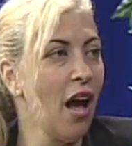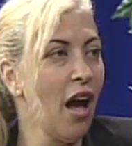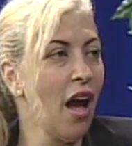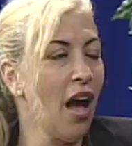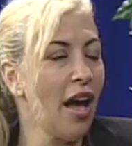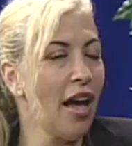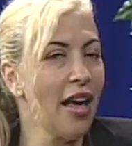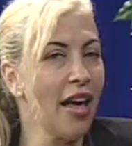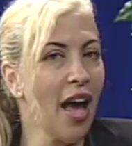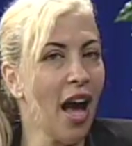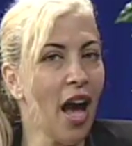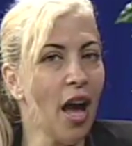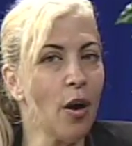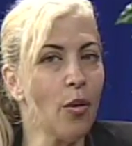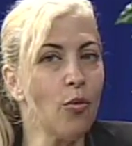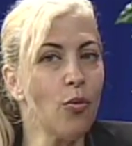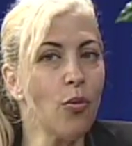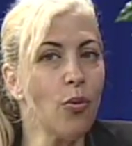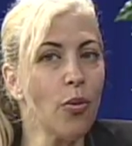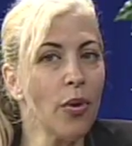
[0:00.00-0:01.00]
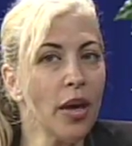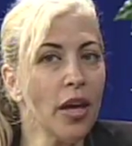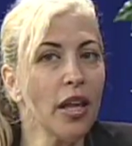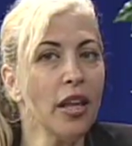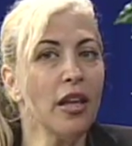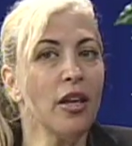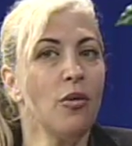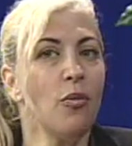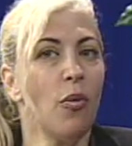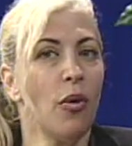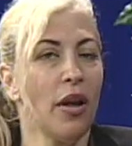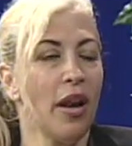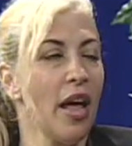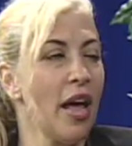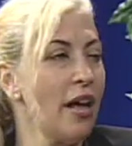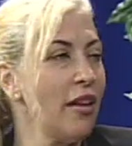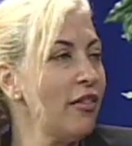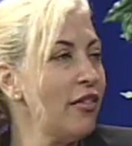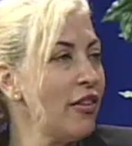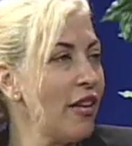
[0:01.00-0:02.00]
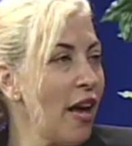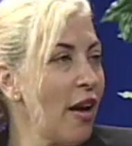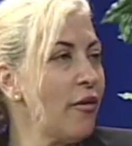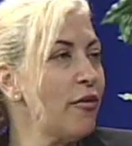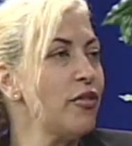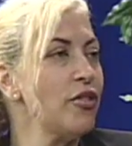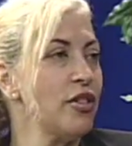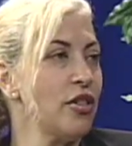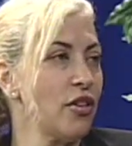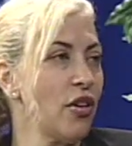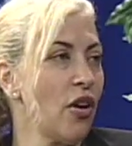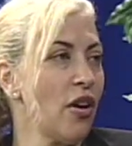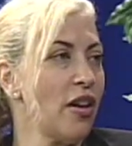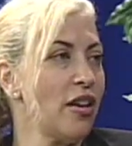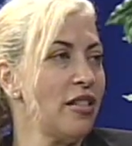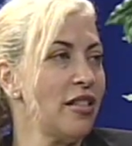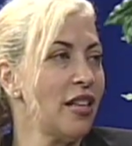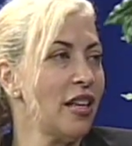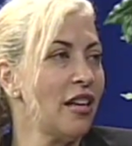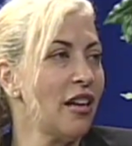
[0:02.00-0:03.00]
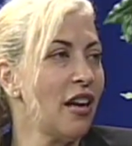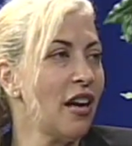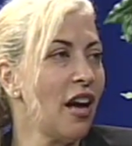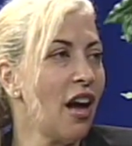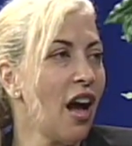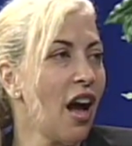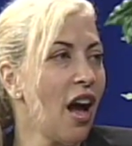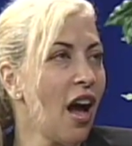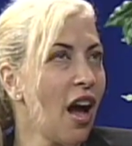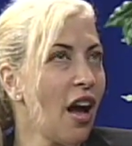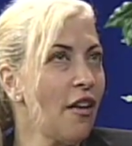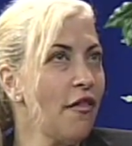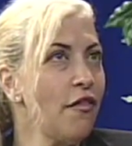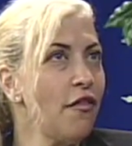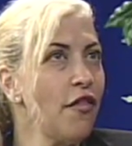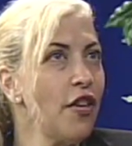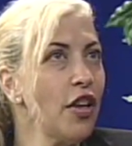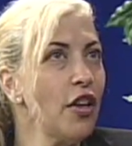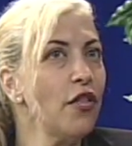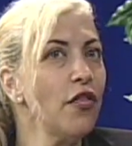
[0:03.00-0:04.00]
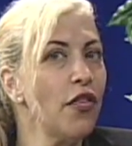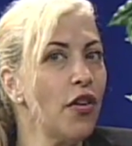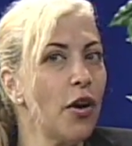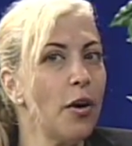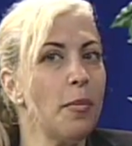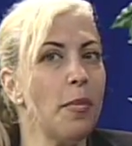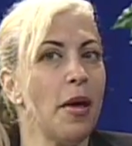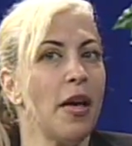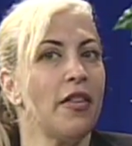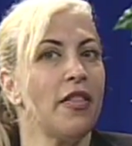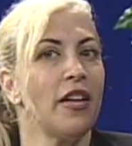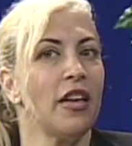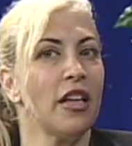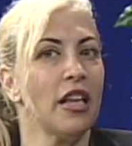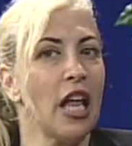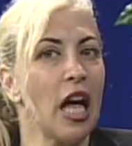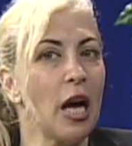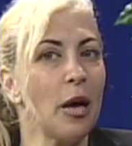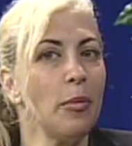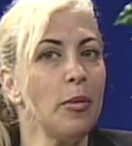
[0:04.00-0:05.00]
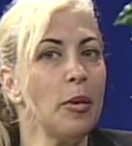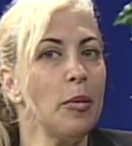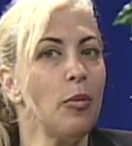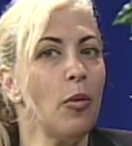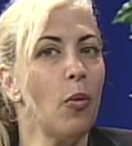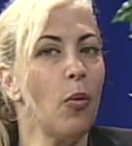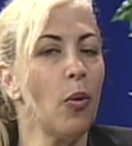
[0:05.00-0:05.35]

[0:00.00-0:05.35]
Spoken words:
I really want to emphasize that I feel very bad that a lot of people